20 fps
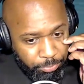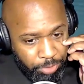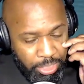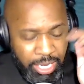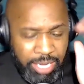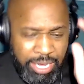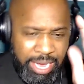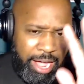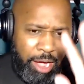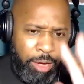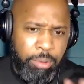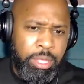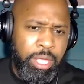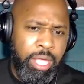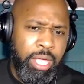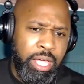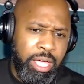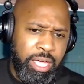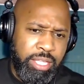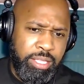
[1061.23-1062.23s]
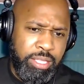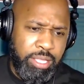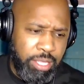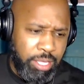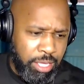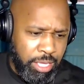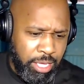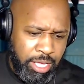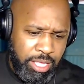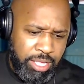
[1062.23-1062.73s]
now,
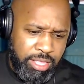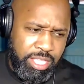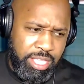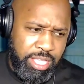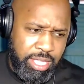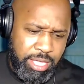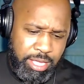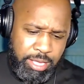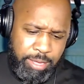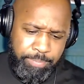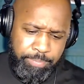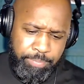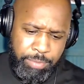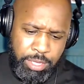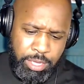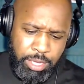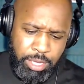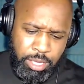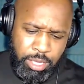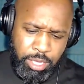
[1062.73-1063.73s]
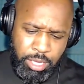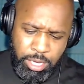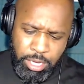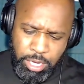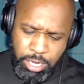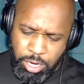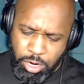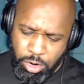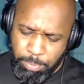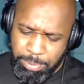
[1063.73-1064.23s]
the,
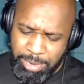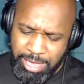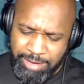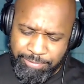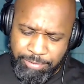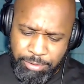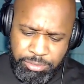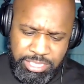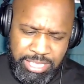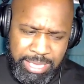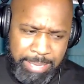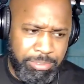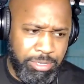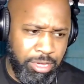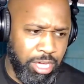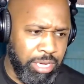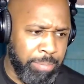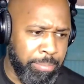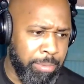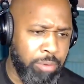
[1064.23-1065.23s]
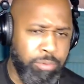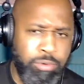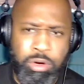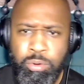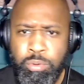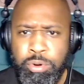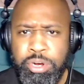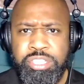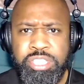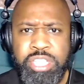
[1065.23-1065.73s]
black folks keep talking about, well,
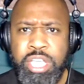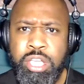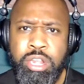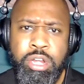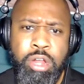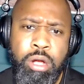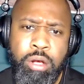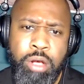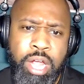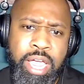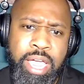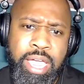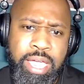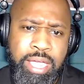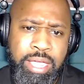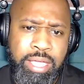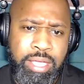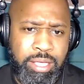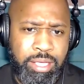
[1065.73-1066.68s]
where's the NRA?